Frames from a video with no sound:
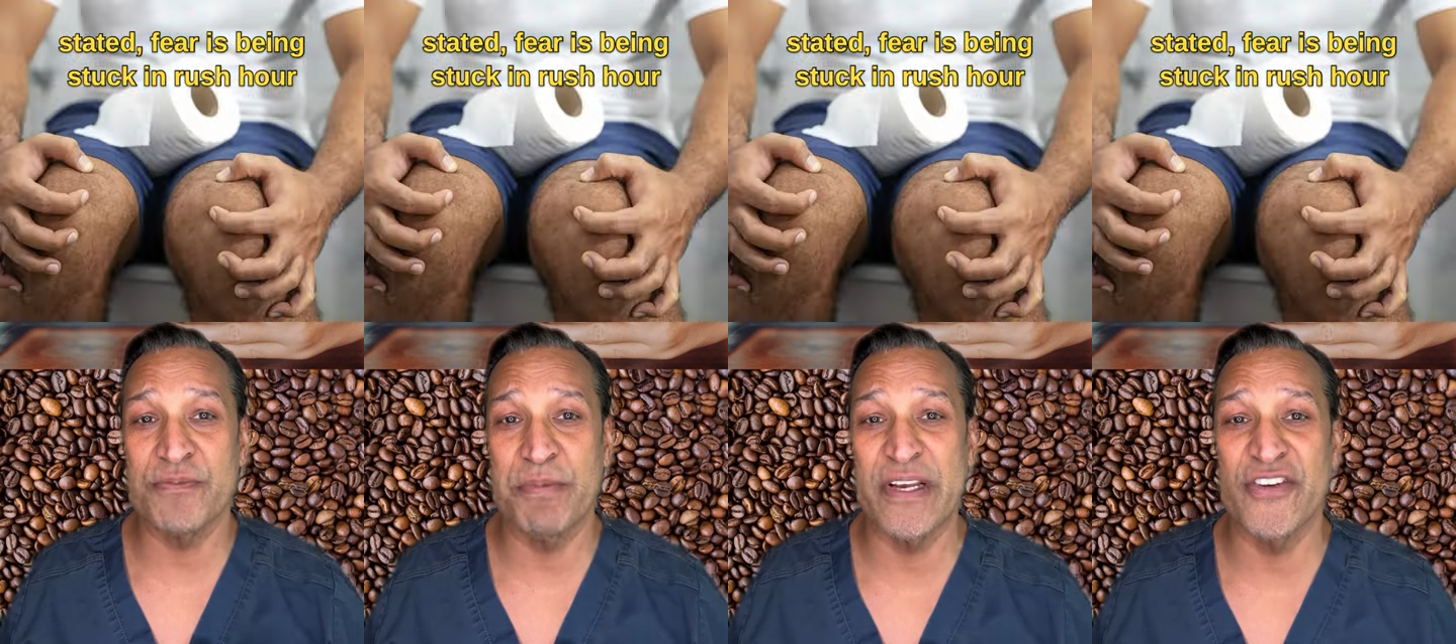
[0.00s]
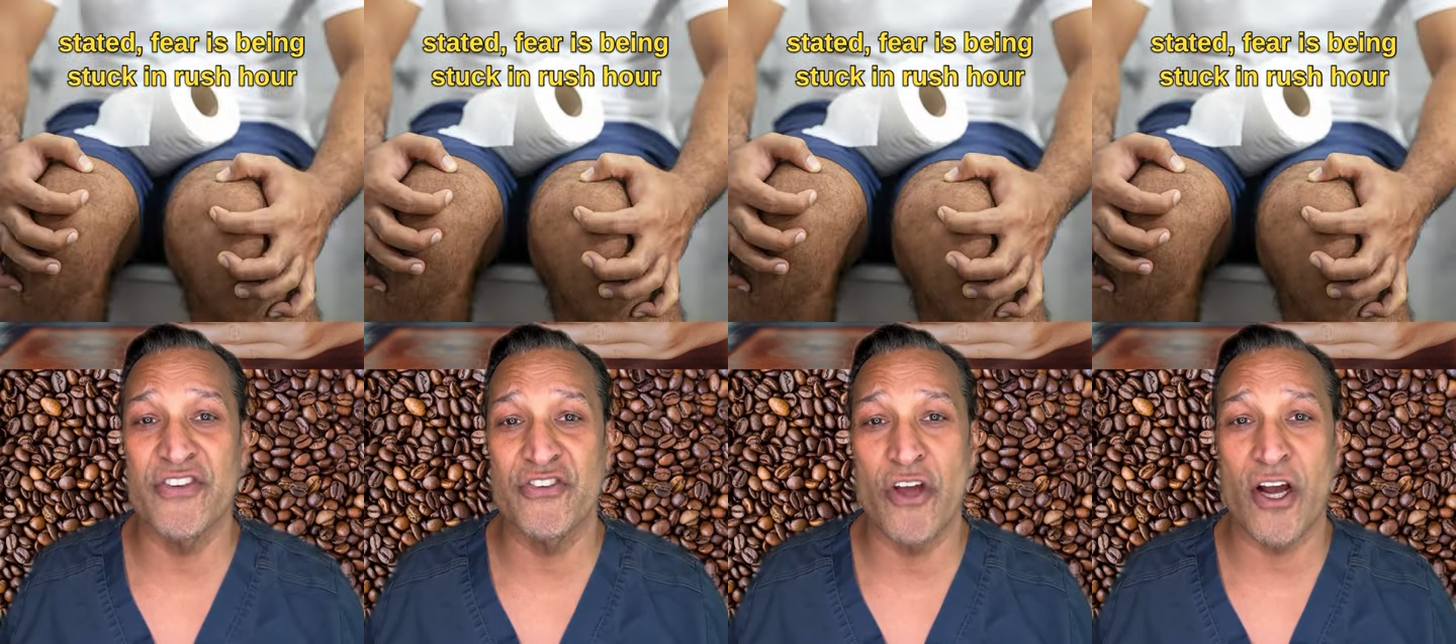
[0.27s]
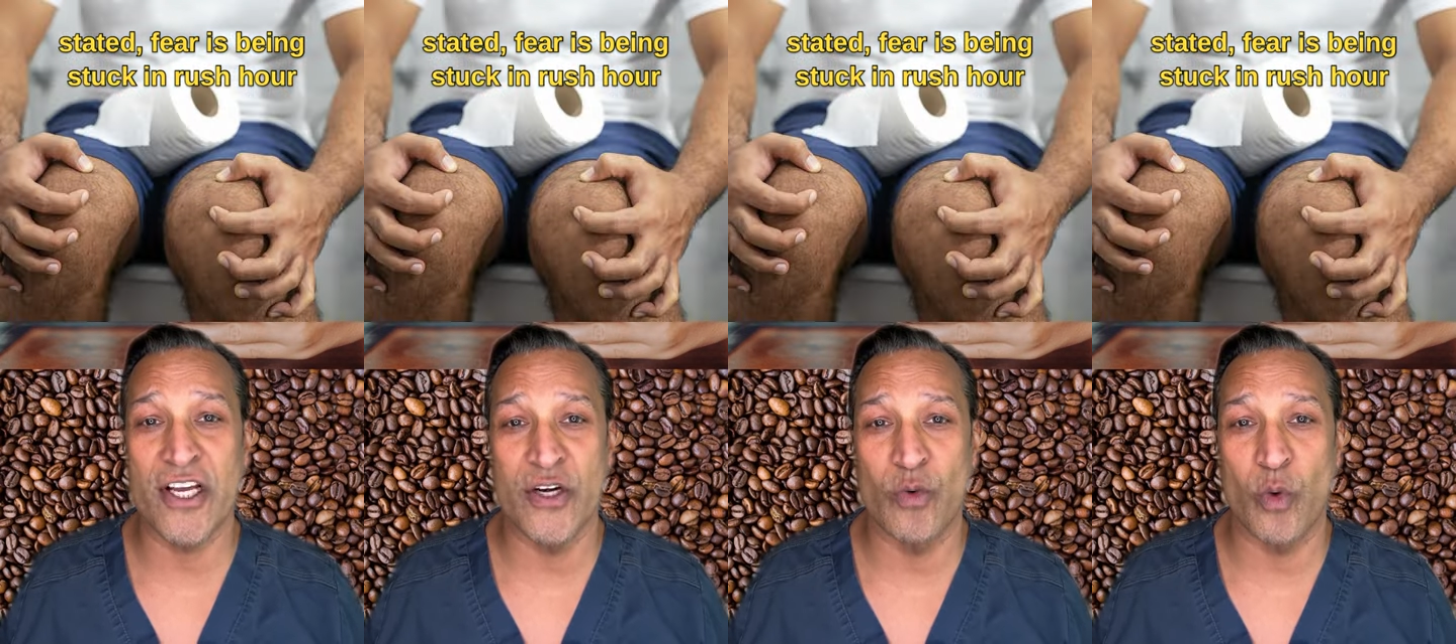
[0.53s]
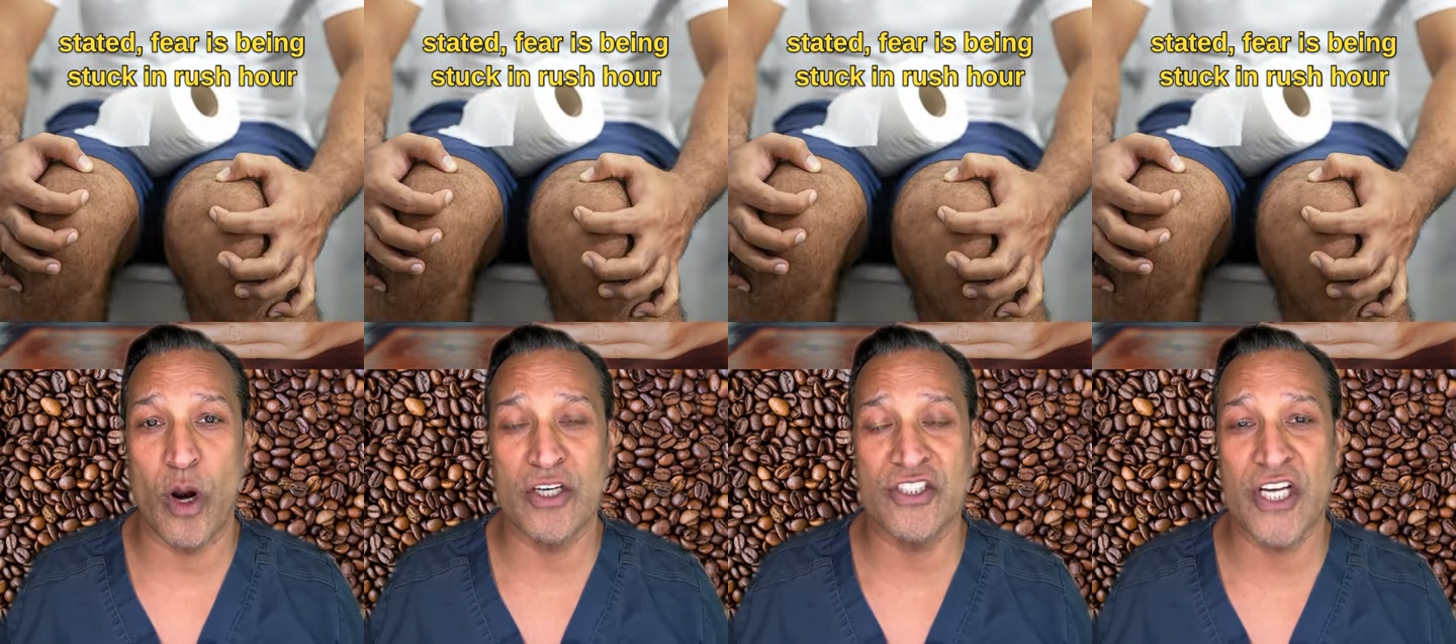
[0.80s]
being stuck in
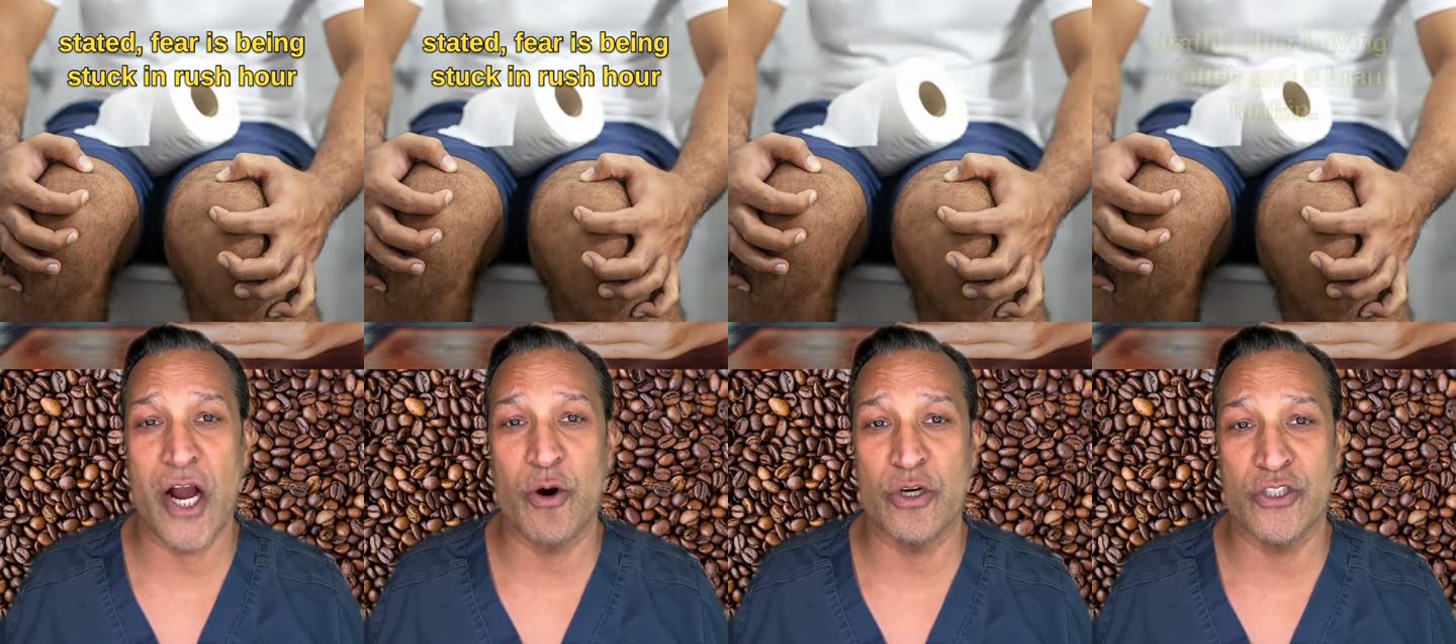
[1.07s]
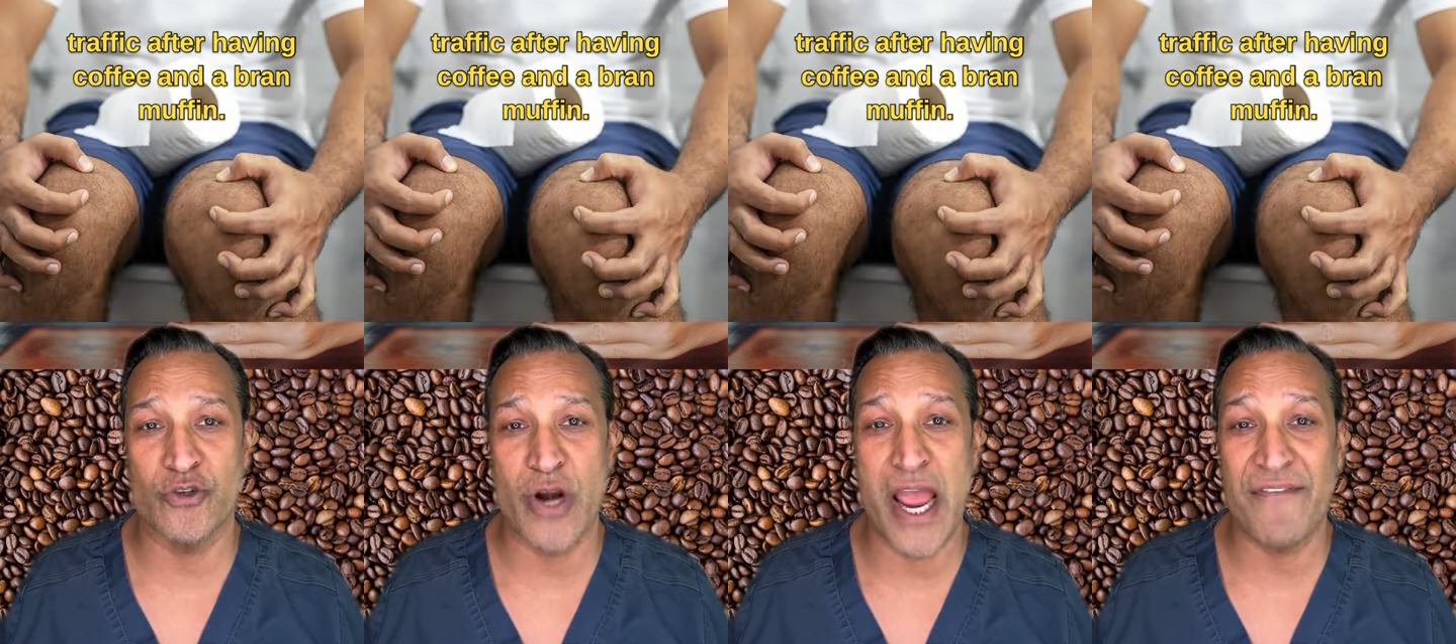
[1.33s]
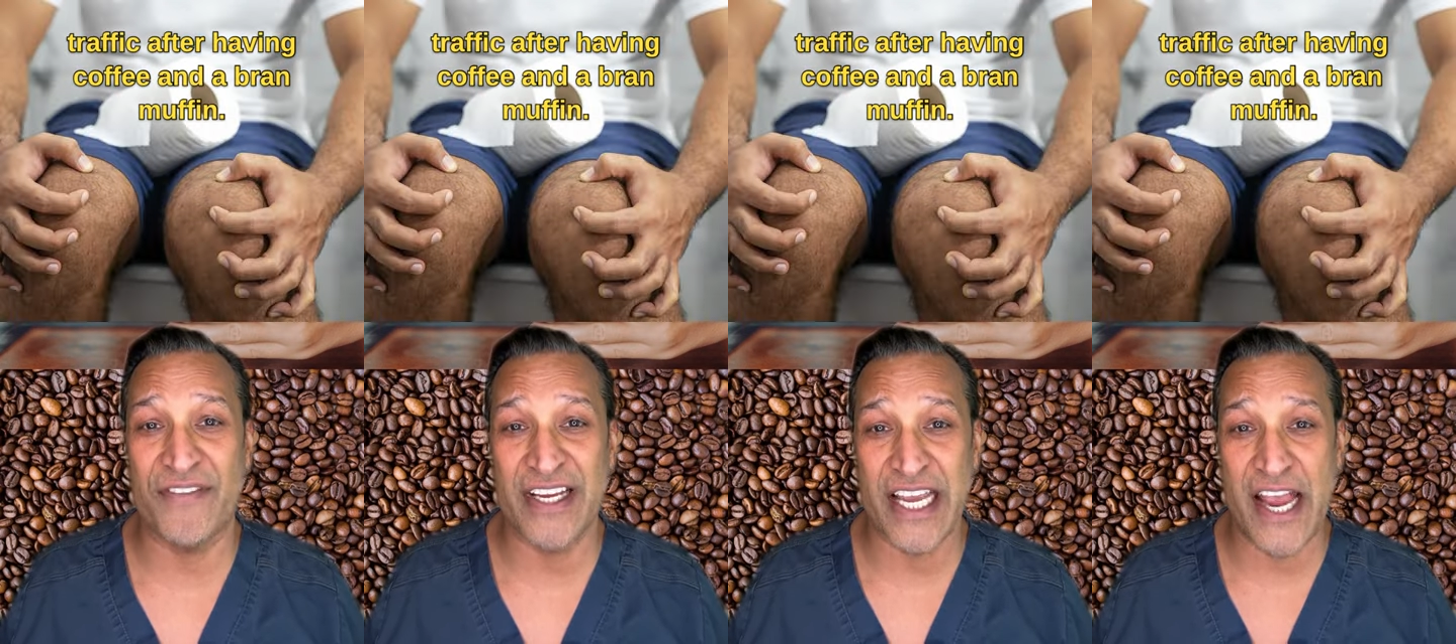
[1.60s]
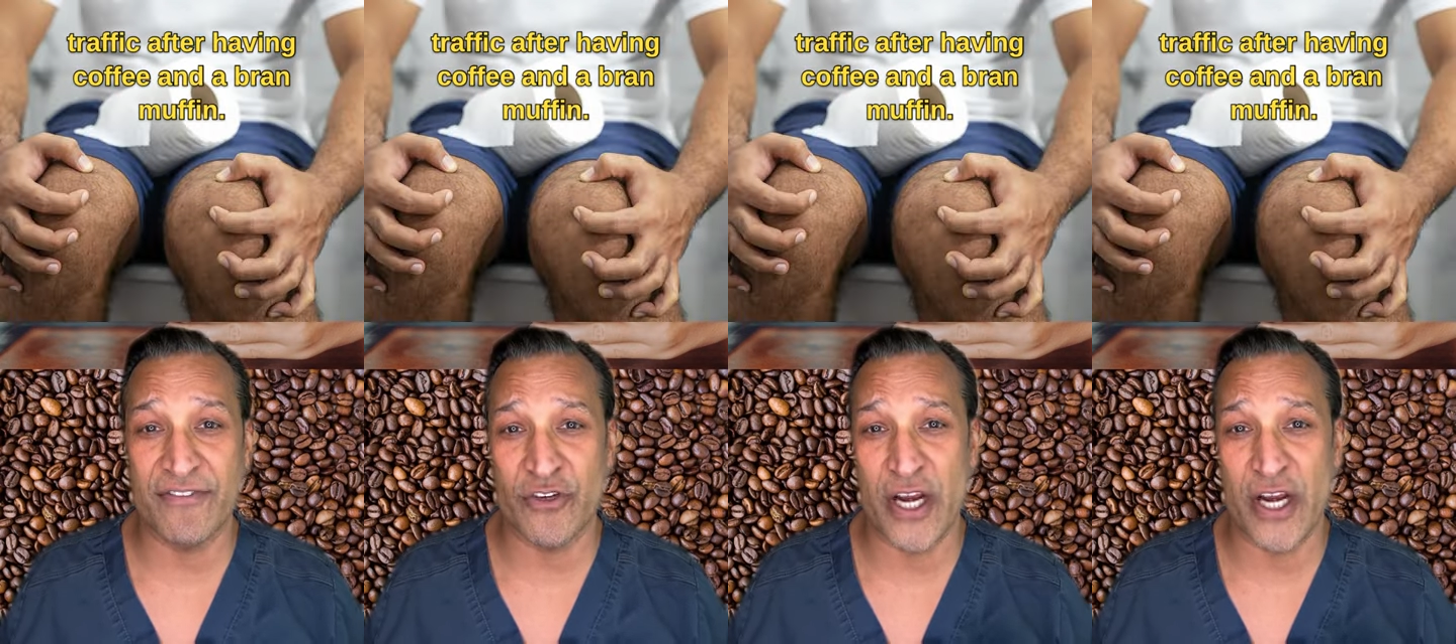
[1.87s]
rush hour traffic after